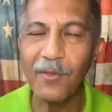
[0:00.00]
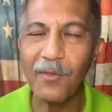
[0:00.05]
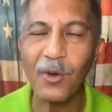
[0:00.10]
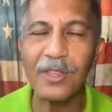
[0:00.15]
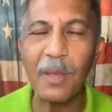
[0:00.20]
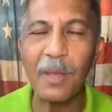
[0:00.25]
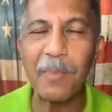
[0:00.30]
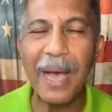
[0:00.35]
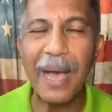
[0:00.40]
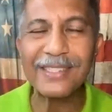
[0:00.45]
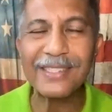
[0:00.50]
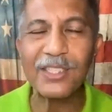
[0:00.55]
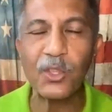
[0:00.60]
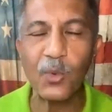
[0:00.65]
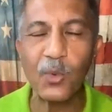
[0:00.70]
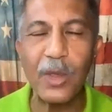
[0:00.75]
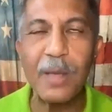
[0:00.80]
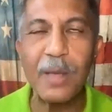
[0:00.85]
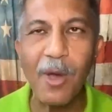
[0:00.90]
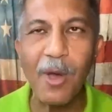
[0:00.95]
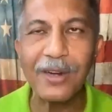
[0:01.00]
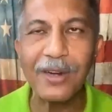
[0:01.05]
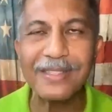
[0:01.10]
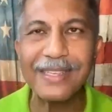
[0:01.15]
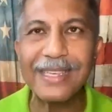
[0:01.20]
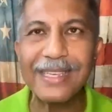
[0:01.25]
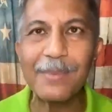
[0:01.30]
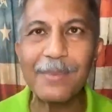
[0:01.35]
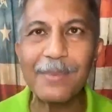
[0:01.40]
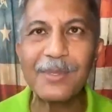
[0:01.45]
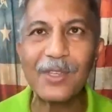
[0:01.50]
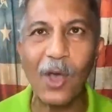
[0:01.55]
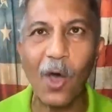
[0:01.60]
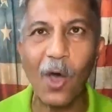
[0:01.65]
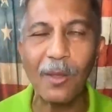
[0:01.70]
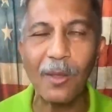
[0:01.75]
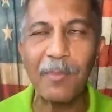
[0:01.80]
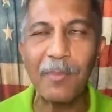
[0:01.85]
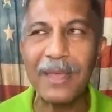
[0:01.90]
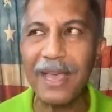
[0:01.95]
For the past three months, he keeps
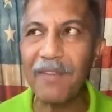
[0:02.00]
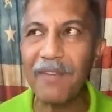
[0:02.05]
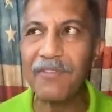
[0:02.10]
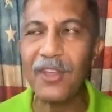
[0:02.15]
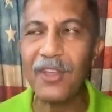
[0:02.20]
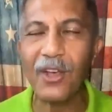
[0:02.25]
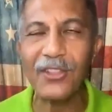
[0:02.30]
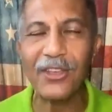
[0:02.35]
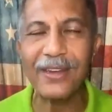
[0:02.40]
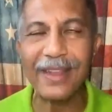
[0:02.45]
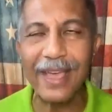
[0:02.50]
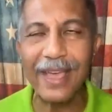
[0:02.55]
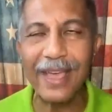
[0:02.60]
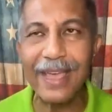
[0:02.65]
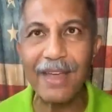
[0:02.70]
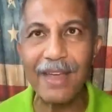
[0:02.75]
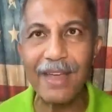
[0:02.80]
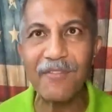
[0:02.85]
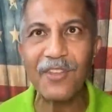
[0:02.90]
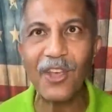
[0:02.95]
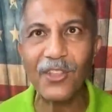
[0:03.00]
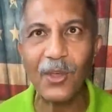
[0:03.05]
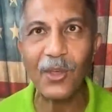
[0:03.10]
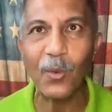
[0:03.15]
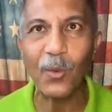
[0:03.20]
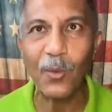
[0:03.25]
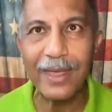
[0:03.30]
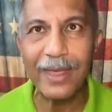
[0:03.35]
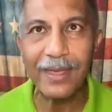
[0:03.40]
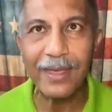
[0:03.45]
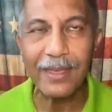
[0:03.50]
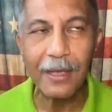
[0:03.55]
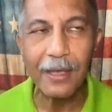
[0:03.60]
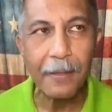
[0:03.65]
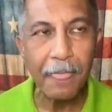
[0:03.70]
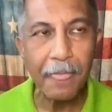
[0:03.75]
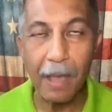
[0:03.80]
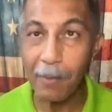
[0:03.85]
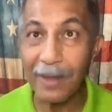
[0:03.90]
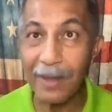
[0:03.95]
calling me every other day, every other week
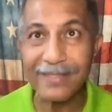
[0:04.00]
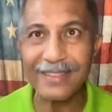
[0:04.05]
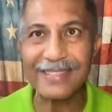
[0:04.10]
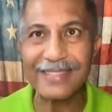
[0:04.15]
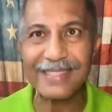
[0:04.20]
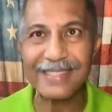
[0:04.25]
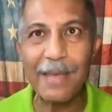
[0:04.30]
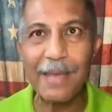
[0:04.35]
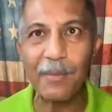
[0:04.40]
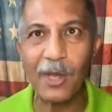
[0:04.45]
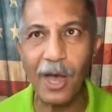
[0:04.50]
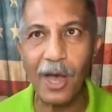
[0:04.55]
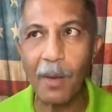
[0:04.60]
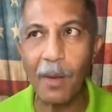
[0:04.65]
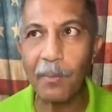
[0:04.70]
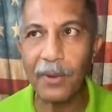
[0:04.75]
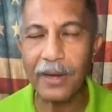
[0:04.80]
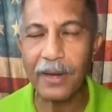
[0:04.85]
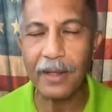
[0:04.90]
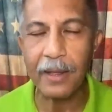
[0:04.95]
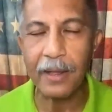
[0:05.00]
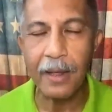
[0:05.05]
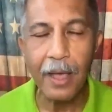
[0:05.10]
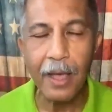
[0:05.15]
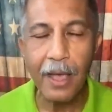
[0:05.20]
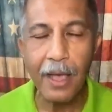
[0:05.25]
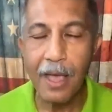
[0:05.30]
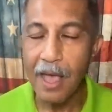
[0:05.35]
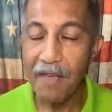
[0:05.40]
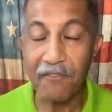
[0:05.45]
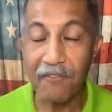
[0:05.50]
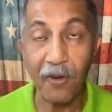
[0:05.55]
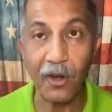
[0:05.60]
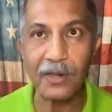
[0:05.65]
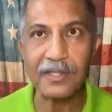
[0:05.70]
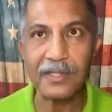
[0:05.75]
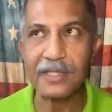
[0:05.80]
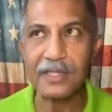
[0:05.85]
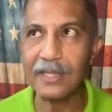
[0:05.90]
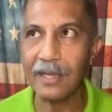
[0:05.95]
about the same company.
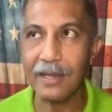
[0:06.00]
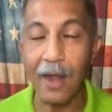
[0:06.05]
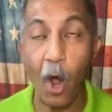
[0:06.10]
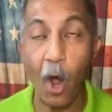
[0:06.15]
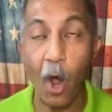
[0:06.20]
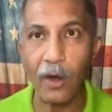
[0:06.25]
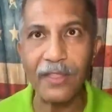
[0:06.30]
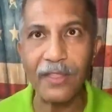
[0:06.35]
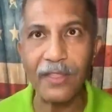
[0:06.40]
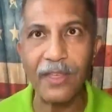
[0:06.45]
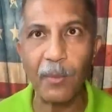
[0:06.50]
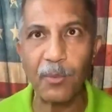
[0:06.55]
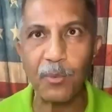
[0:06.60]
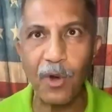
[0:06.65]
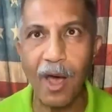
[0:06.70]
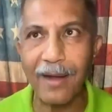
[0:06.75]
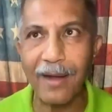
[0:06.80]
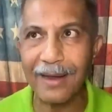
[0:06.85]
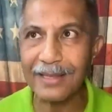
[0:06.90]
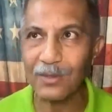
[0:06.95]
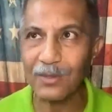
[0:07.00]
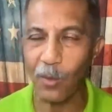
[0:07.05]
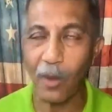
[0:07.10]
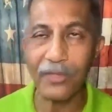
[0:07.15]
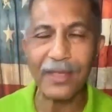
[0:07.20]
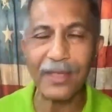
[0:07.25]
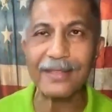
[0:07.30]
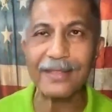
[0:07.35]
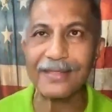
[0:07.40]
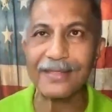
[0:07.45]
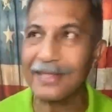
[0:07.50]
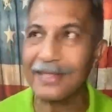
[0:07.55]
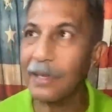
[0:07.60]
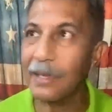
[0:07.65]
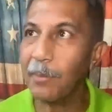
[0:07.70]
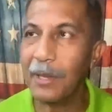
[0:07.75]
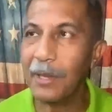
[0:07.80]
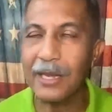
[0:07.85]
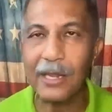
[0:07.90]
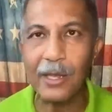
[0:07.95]
First, all of the products, one day is
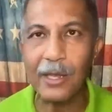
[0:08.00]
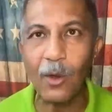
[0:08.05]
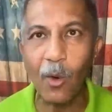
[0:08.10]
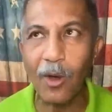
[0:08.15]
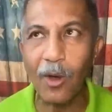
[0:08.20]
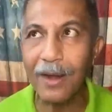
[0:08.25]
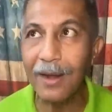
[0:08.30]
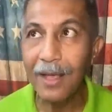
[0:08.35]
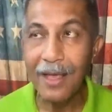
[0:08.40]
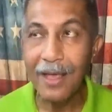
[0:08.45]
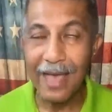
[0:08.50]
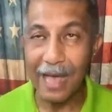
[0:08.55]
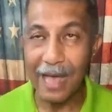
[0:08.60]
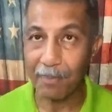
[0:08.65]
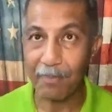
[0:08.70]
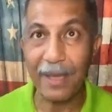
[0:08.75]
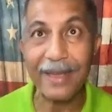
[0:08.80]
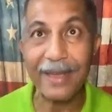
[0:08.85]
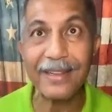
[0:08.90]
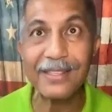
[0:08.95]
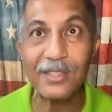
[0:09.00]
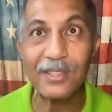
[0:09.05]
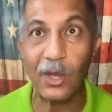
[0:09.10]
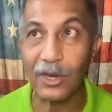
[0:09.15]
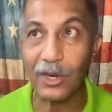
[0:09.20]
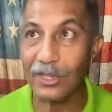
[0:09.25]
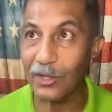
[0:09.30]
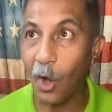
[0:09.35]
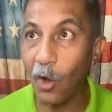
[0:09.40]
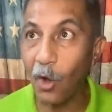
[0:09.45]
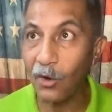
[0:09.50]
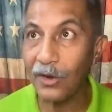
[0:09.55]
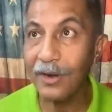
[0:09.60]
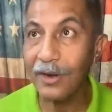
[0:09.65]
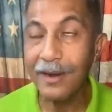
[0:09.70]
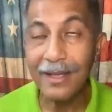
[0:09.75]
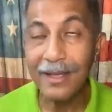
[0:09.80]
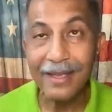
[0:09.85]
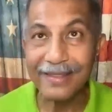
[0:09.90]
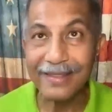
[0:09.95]
CBD oil, a penny's on a
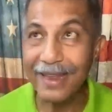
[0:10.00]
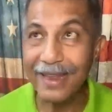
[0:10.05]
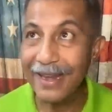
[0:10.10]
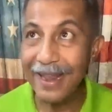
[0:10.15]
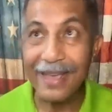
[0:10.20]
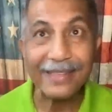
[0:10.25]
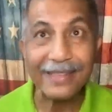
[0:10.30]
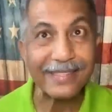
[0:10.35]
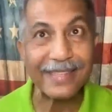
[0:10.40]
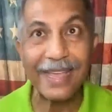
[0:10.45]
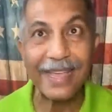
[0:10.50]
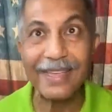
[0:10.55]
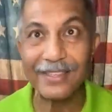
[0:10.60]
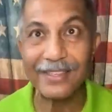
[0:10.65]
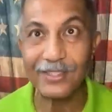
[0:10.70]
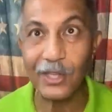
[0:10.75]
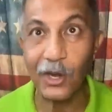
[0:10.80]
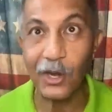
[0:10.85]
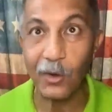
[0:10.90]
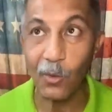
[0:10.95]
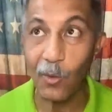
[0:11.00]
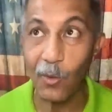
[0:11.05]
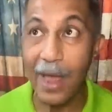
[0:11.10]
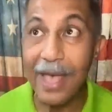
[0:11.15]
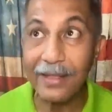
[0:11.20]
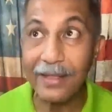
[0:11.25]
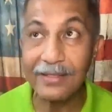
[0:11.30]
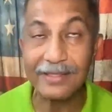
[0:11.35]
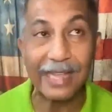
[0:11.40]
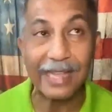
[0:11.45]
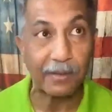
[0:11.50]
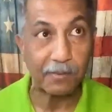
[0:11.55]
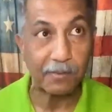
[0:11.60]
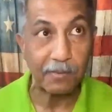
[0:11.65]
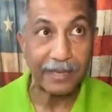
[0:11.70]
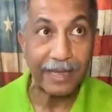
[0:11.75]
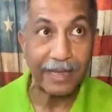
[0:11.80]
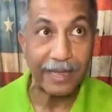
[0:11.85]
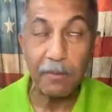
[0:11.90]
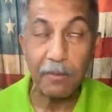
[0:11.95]
dollar. The next day is the reds that
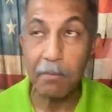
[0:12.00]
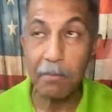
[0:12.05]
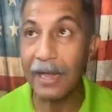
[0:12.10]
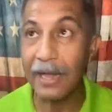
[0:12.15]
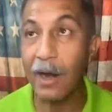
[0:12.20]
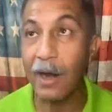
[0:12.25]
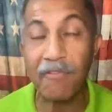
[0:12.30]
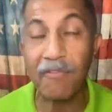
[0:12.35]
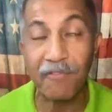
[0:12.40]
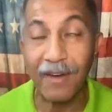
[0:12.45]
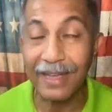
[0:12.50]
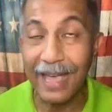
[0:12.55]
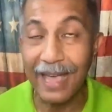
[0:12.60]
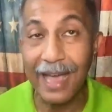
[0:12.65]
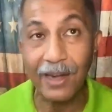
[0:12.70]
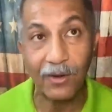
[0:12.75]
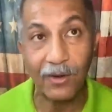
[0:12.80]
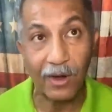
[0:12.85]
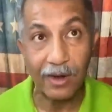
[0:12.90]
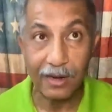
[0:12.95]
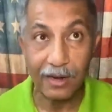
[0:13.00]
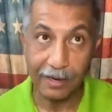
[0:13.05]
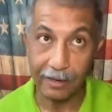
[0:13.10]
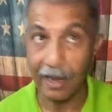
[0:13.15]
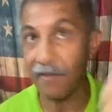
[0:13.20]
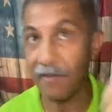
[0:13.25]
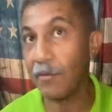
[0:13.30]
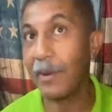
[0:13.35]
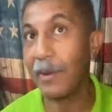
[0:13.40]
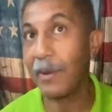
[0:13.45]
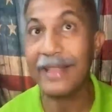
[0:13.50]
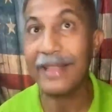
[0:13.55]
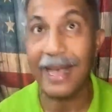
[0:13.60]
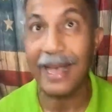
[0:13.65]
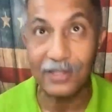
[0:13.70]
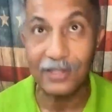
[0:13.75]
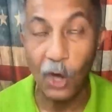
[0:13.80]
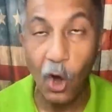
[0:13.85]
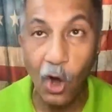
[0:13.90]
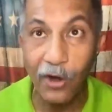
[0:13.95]
getting men off Viagra, and everybody that
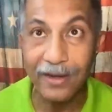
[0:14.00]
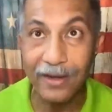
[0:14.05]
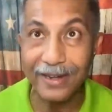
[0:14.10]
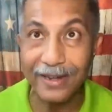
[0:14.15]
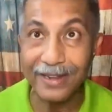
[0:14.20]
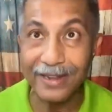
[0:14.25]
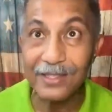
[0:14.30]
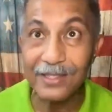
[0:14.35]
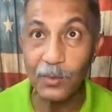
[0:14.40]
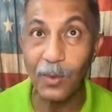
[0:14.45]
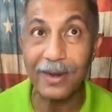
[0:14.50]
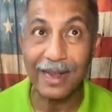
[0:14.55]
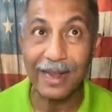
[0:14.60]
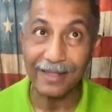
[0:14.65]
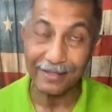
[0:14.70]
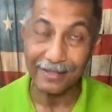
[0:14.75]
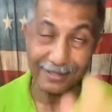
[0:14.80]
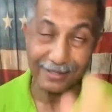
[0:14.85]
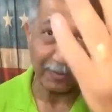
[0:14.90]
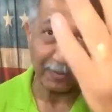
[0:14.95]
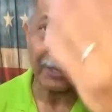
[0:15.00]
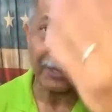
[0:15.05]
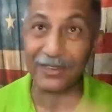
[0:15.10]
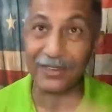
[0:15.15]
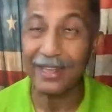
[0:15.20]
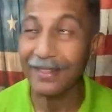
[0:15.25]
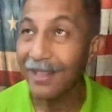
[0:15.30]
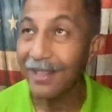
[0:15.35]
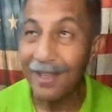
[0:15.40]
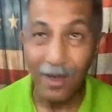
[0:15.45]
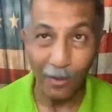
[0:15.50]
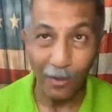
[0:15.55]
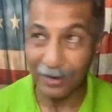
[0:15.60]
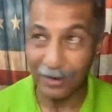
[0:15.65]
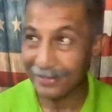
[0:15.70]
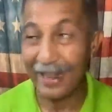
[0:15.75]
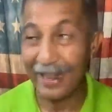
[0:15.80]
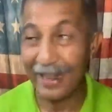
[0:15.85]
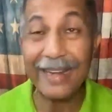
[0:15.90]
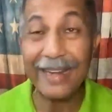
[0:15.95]
has a heart needs one, and especially at
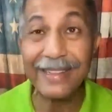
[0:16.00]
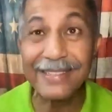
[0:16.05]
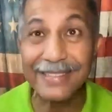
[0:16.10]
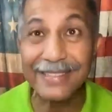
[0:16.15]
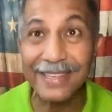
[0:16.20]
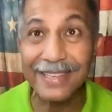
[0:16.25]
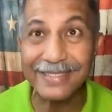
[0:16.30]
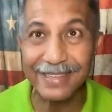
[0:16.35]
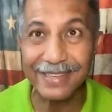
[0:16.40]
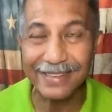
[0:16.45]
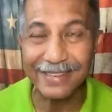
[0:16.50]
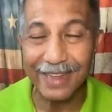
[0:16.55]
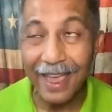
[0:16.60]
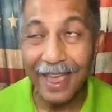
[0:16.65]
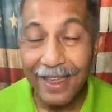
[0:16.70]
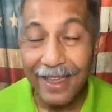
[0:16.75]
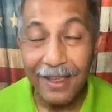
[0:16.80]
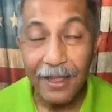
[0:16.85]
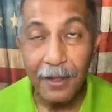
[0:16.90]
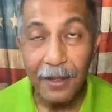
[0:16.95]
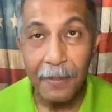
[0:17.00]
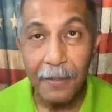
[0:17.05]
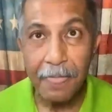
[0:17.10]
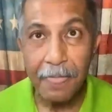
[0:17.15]
what is it, 80 cents a day.